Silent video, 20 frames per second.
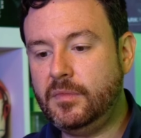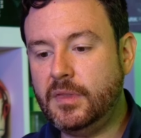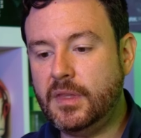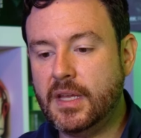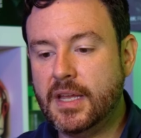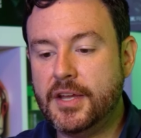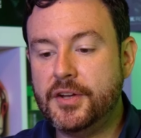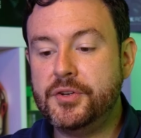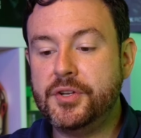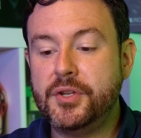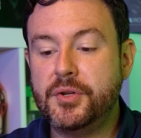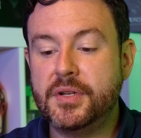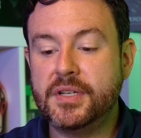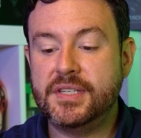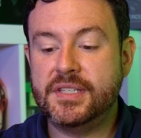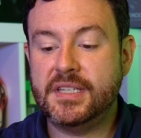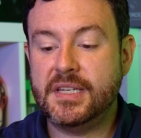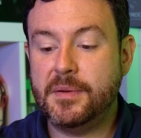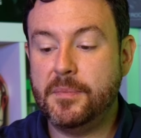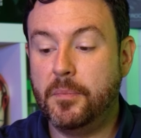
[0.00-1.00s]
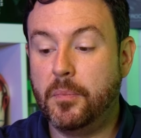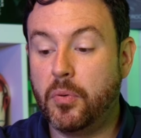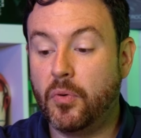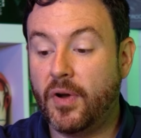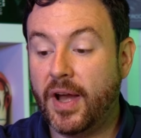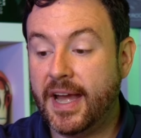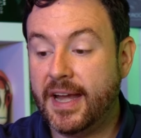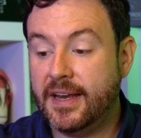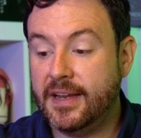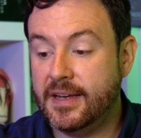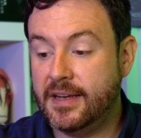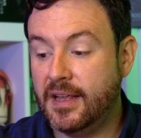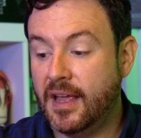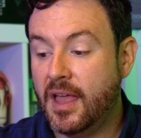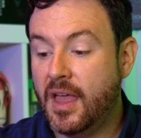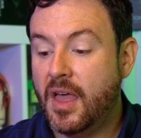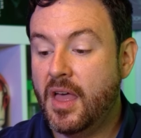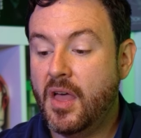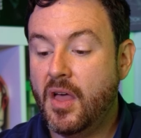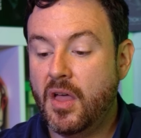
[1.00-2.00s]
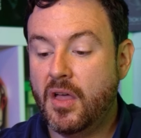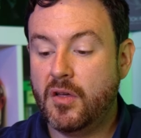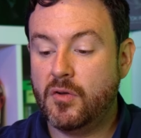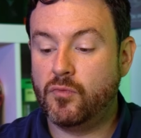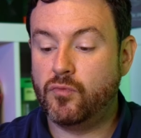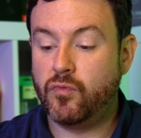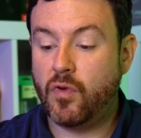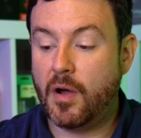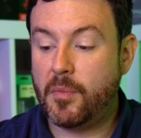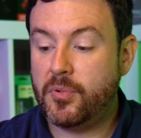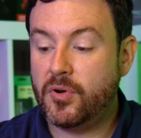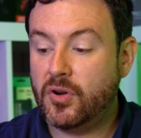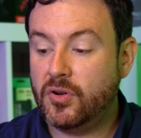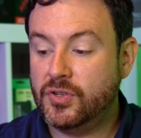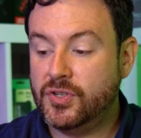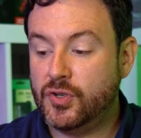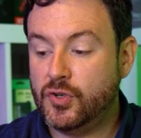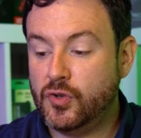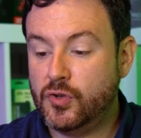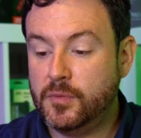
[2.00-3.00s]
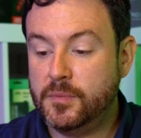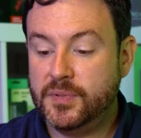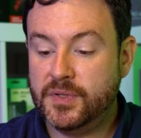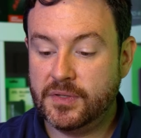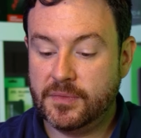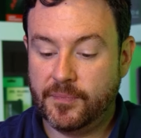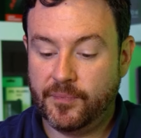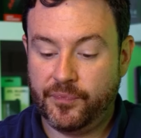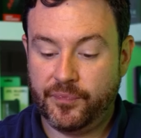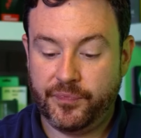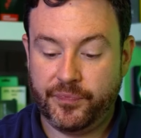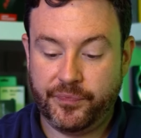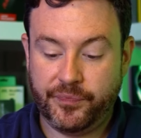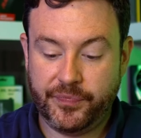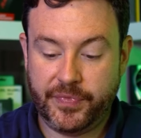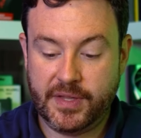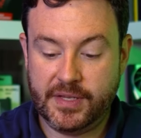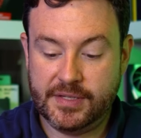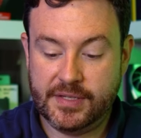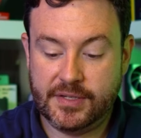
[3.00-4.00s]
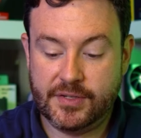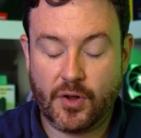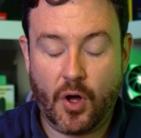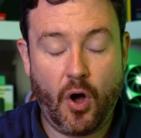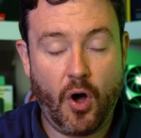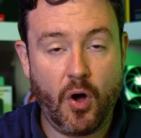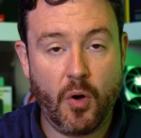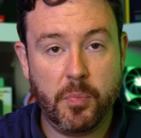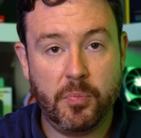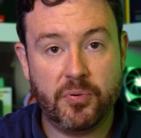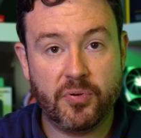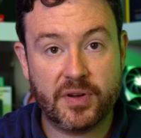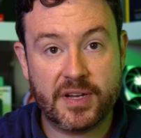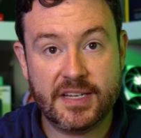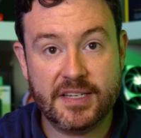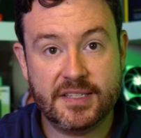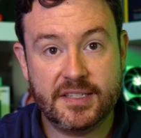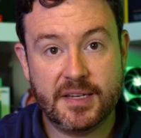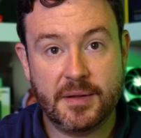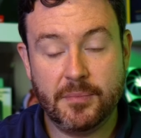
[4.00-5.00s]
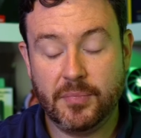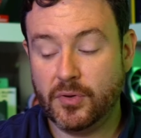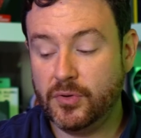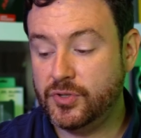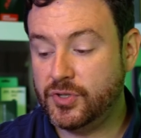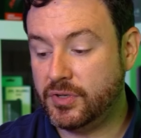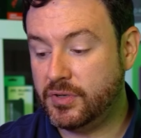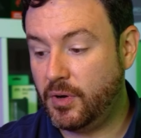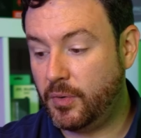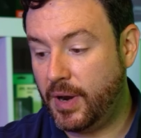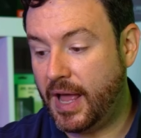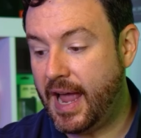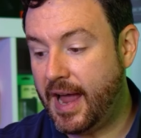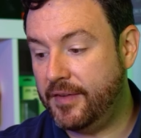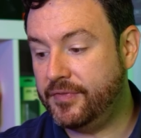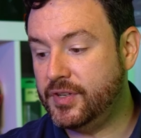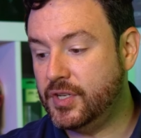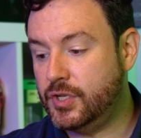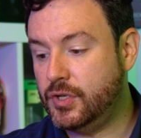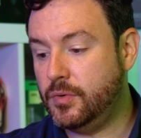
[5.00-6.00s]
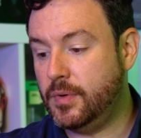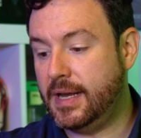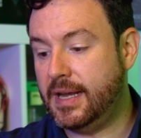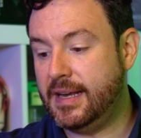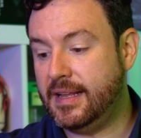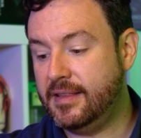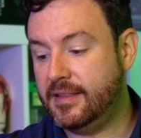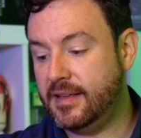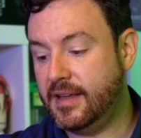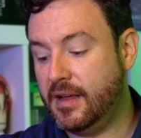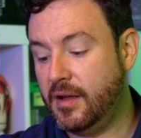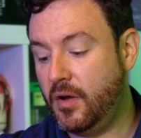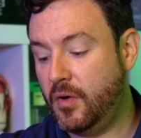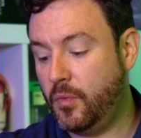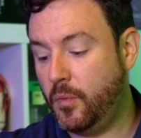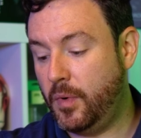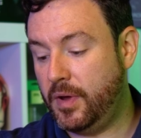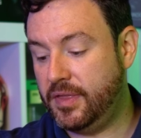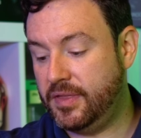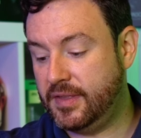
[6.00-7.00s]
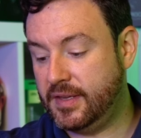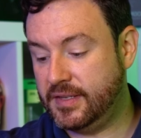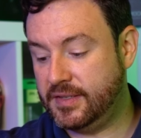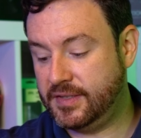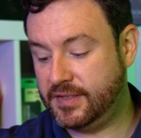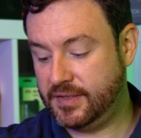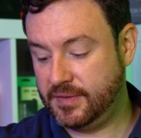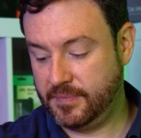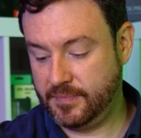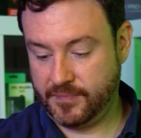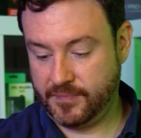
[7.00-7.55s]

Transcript: Here you can see braided rubber tubes. This is all pre-assembled. You don't have to do anything with this.